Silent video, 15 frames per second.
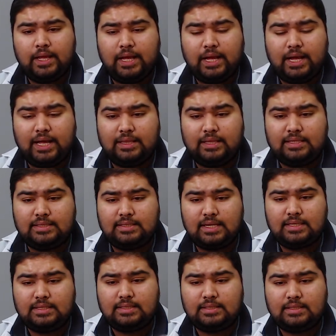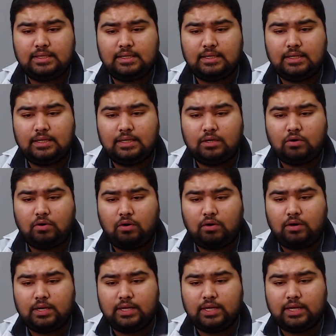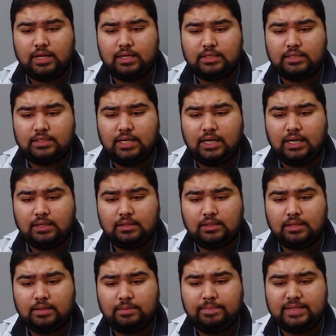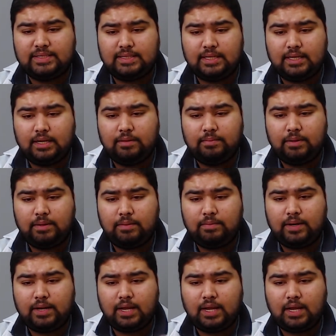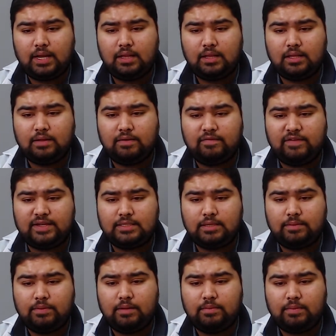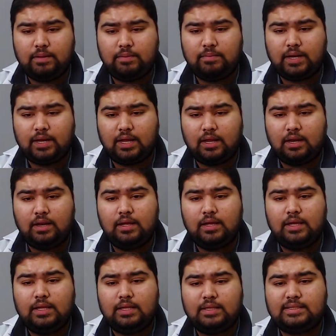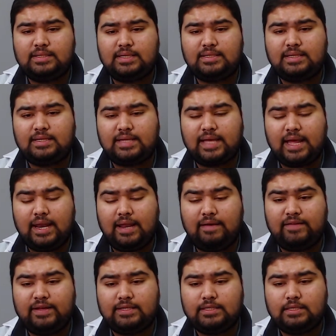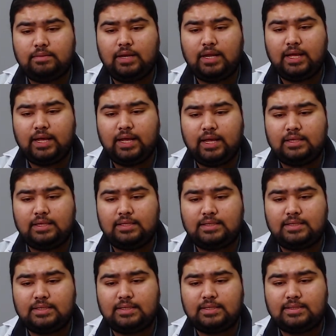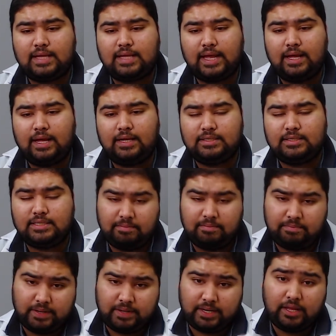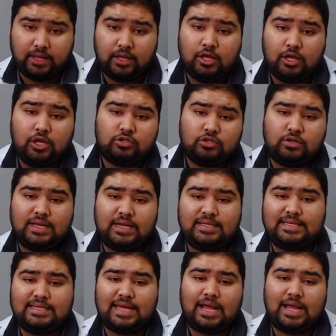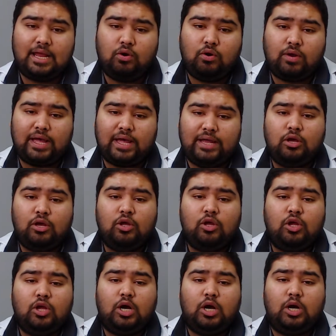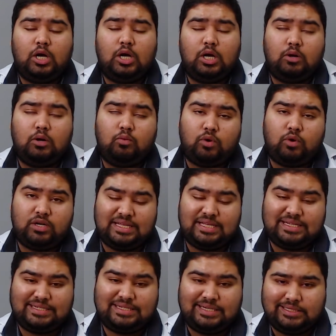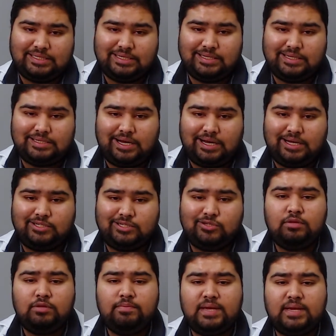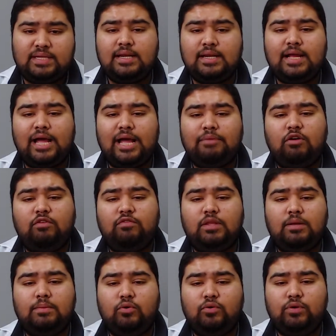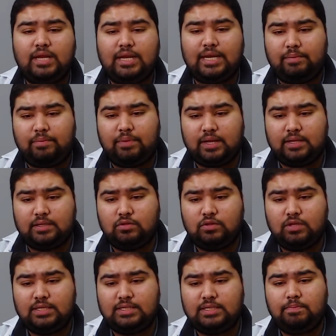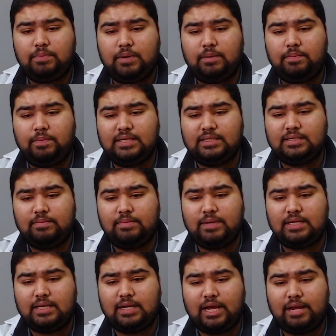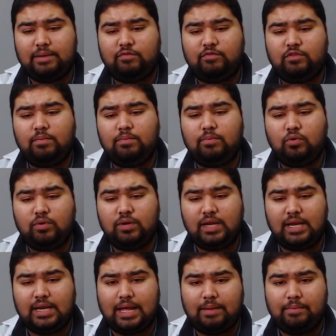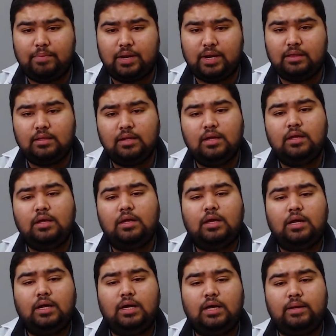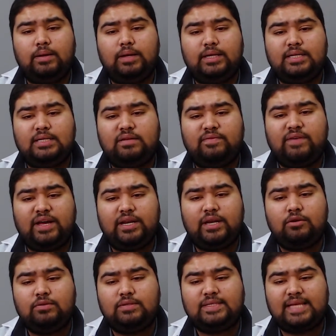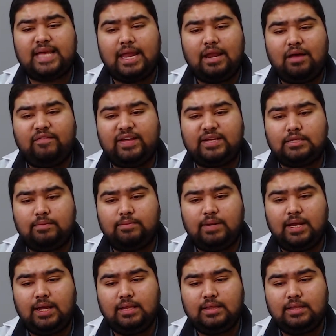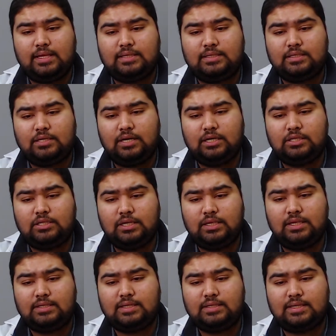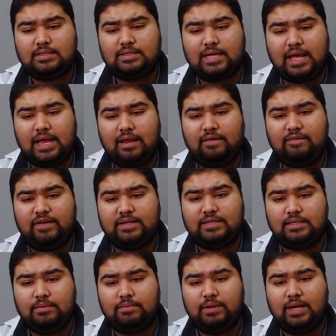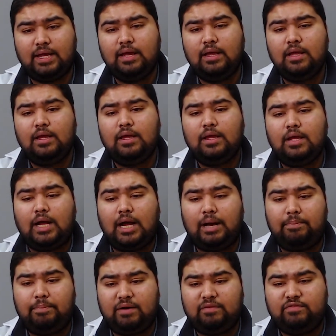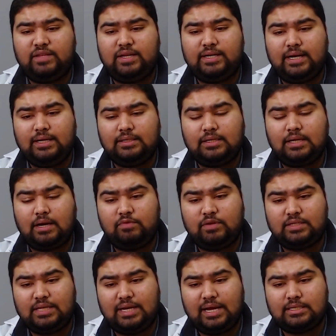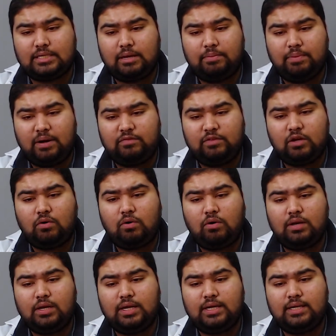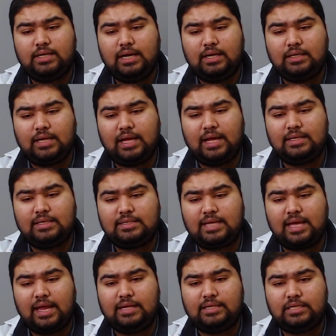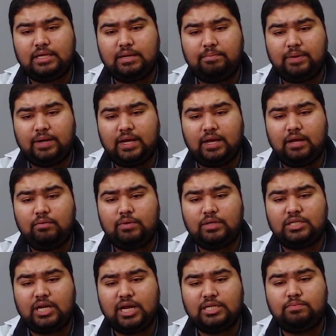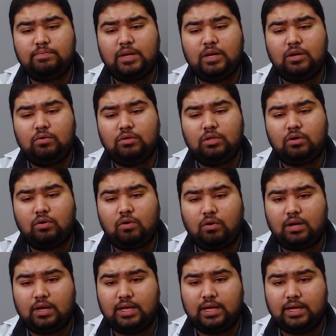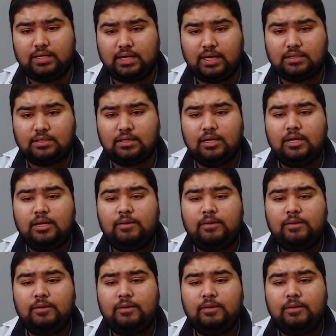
And this is the cochlear duct, the basilar membrane, the vestibular membrane. This is the scala vestibuli, and this is the scala tympani. So let's take a look at what these structures are. So the mesenchyme of the bony labyrinth. So this in purple is the mesenchyme of the bony labyrinth. It is divided into scala vestibuli. This structure, this is the scala vestibuli above the duct, which lies above the cochlear duct, and the scala tympani, which lies below the cochlear duct.